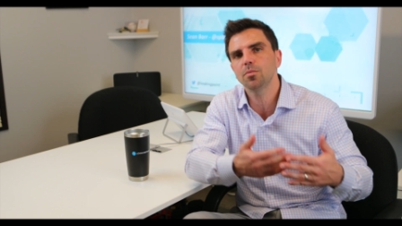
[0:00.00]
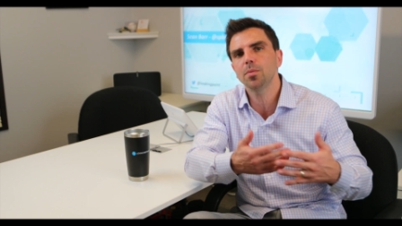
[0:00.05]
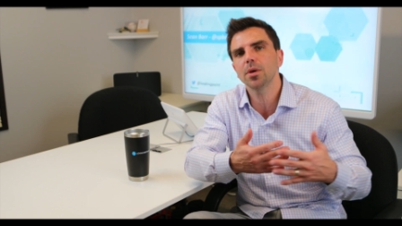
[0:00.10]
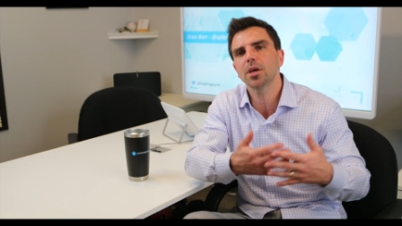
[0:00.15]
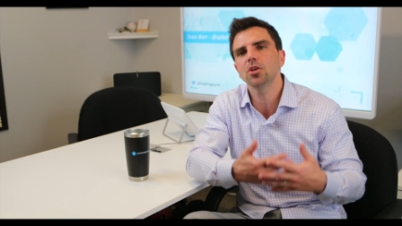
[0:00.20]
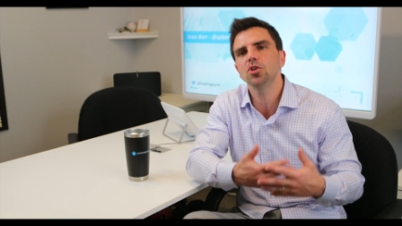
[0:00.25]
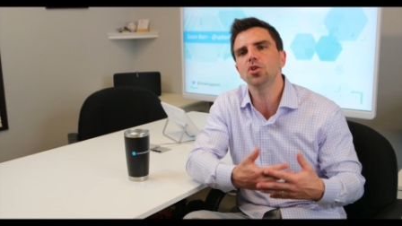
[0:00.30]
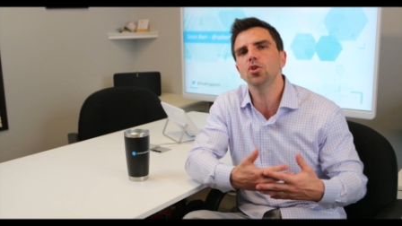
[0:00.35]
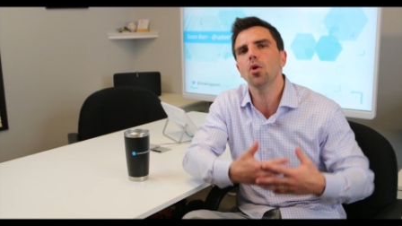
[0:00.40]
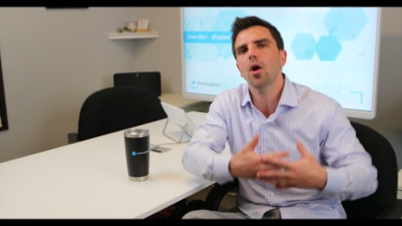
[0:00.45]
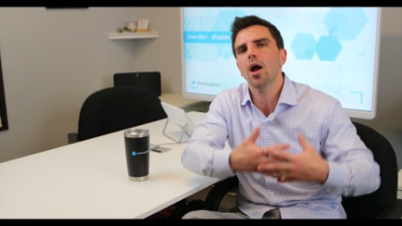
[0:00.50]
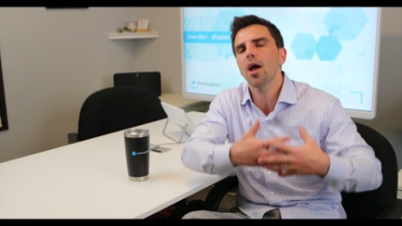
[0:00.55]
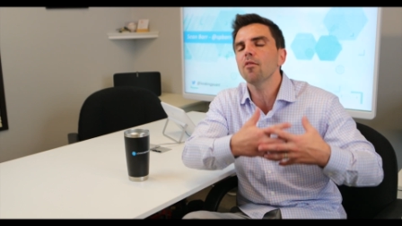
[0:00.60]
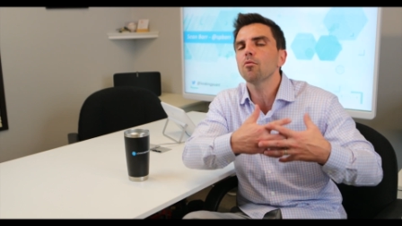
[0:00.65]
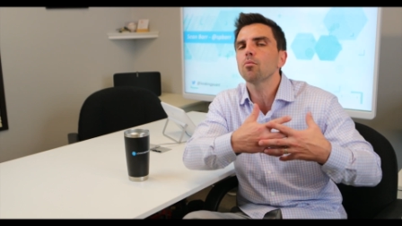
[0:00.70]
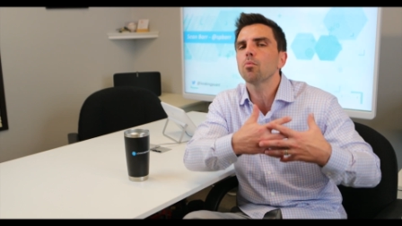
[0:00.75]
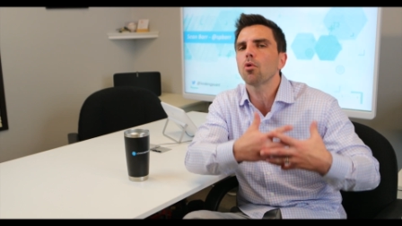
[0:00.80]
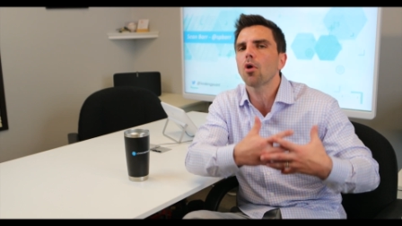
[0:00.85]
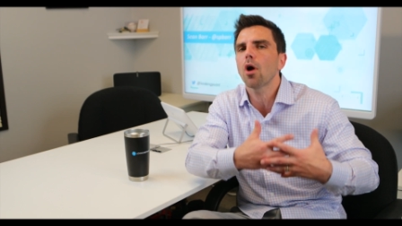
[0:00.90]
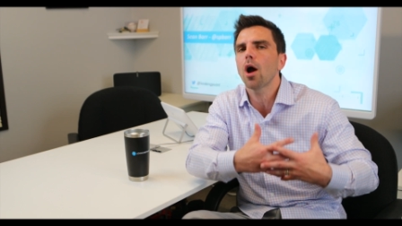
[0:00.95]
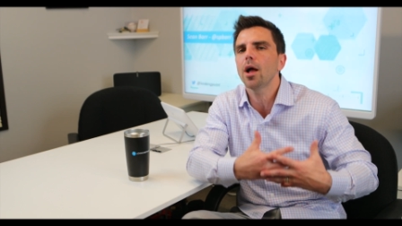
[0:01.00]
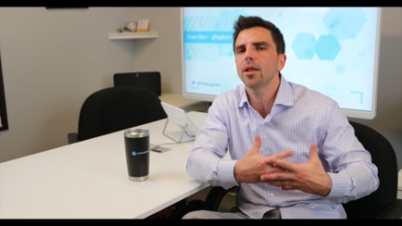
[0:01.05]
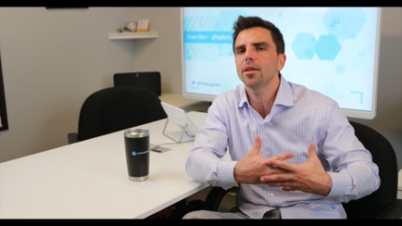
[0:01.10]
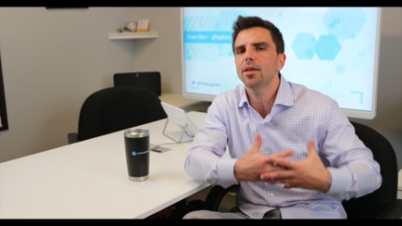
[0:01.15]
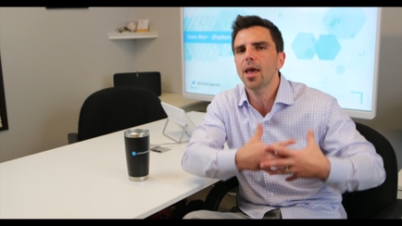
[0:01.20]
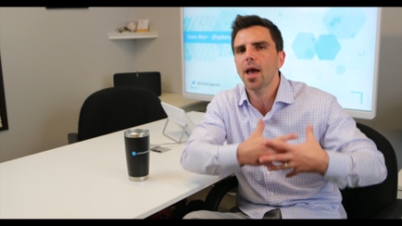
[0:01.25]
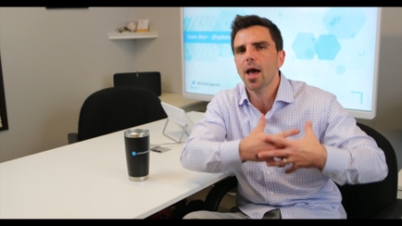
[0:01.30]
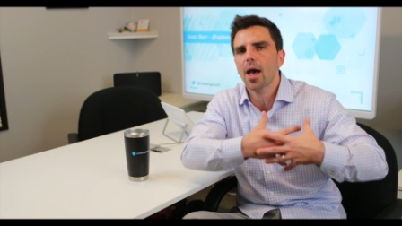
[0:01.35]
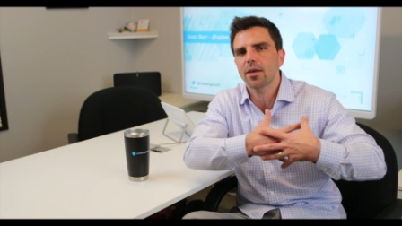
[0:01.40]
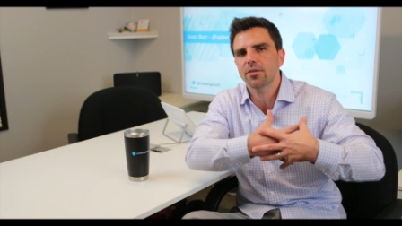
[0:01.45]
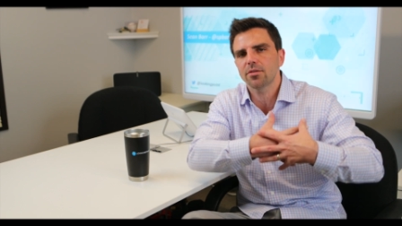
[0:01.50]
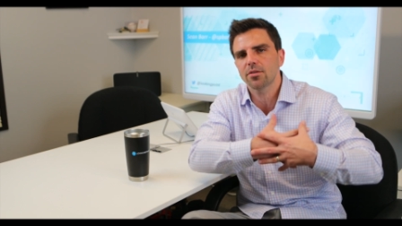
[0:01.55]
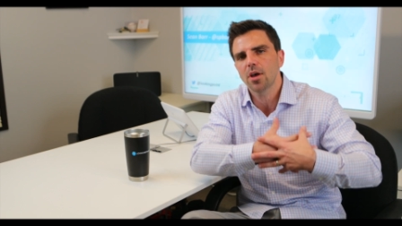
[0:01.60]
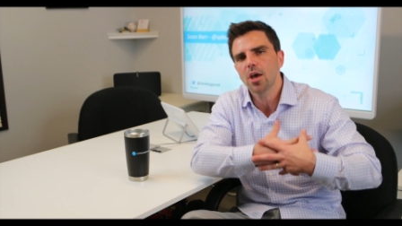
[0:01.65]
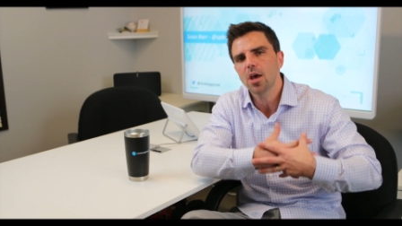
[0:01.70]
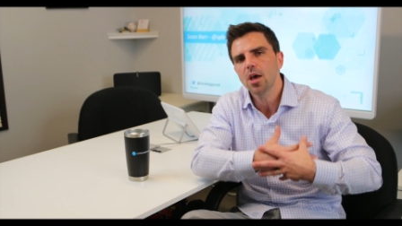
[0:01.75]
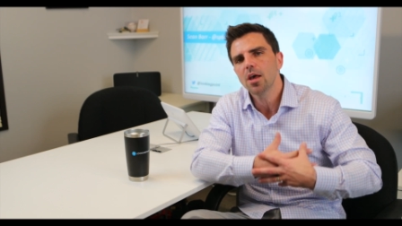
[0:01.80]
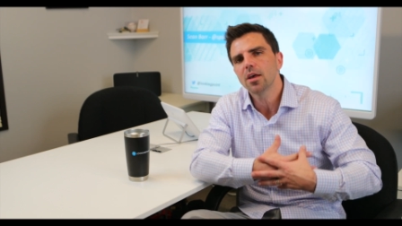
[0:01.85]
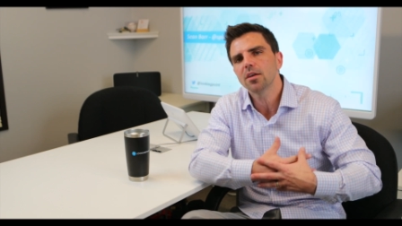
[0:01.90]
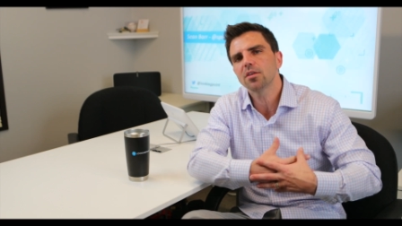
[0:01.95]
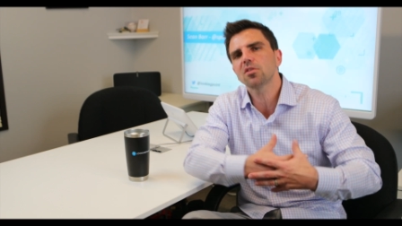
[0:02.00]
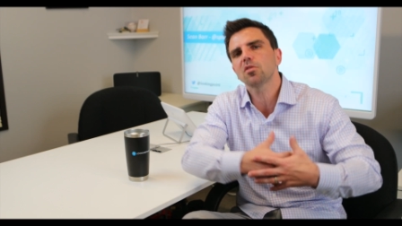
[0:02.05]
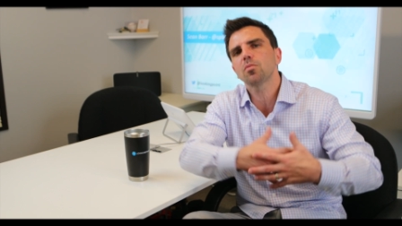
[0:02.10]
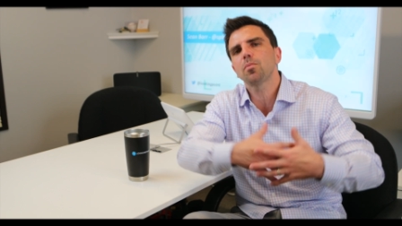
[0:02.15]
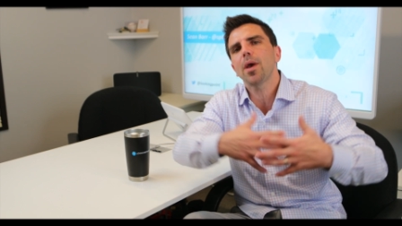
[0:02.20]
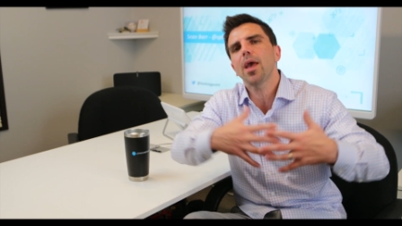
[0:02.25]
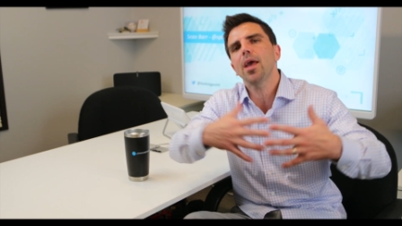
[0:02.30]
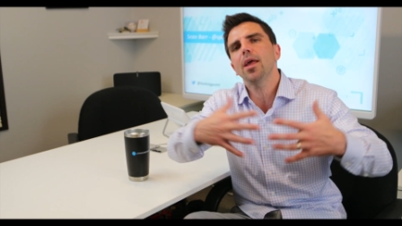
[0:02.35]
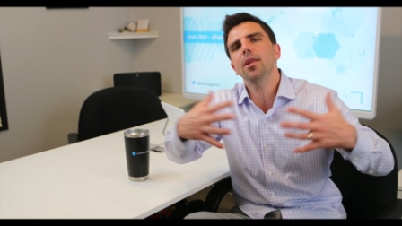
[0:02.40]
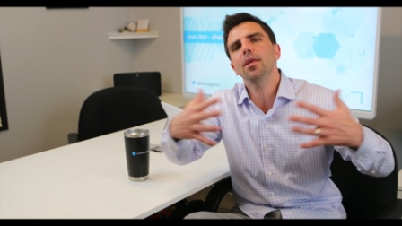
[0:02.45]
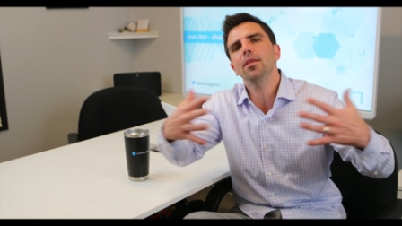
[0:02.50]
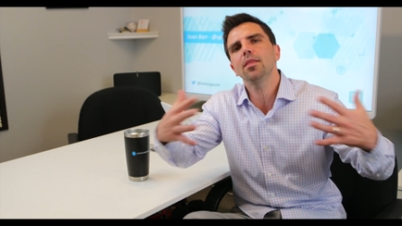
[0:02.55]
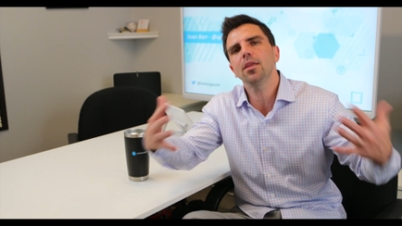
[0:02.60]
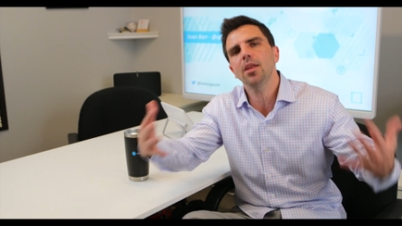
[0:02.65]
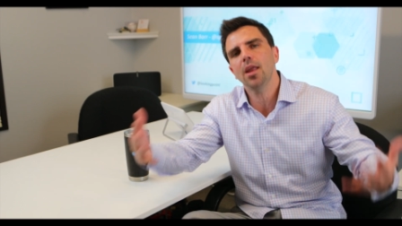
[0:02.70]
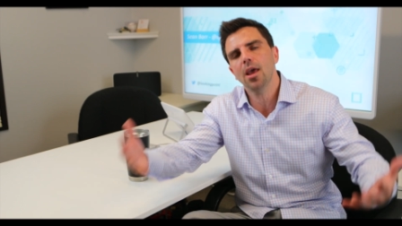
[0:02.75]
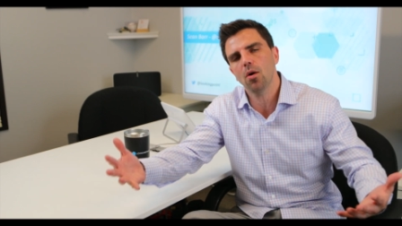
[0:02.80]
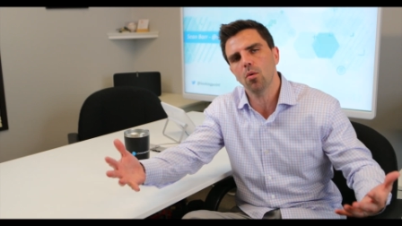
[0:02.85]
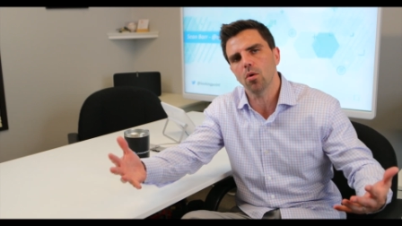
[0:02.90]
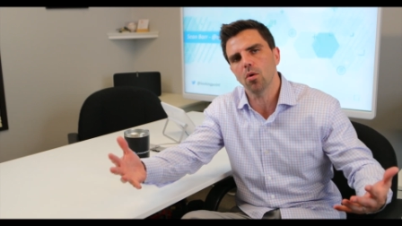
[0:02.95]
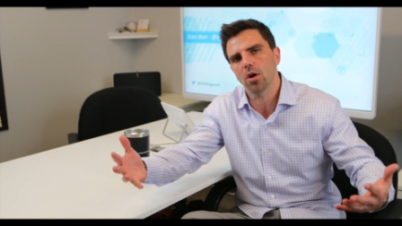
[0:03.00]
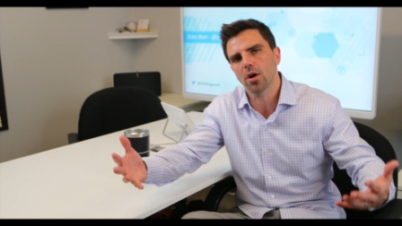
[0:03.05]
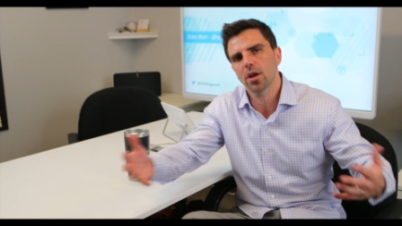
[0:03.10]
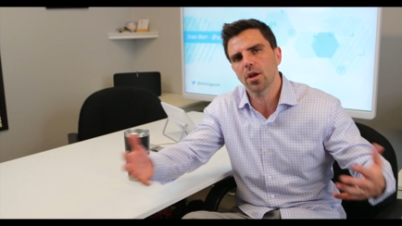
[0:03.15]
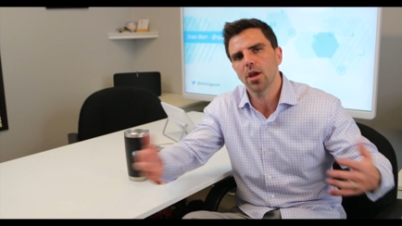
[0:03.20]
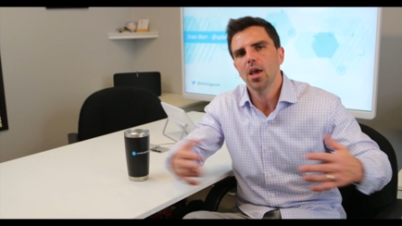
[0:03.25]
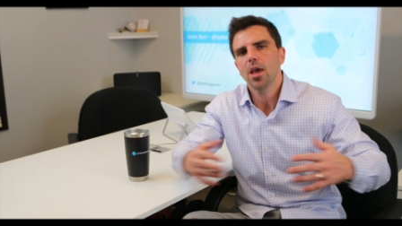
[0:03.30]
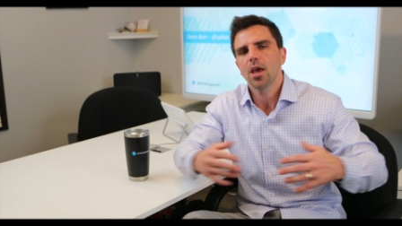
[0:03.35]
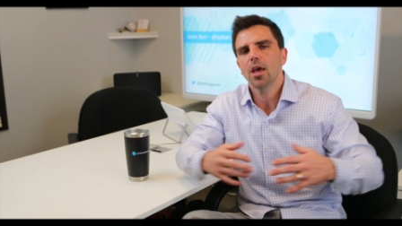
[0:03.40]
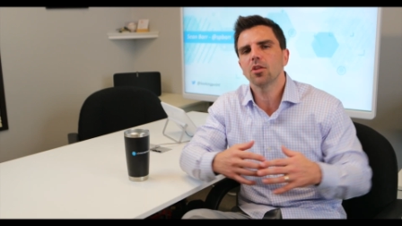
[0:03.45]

because you don't have broadcasts spanning the network.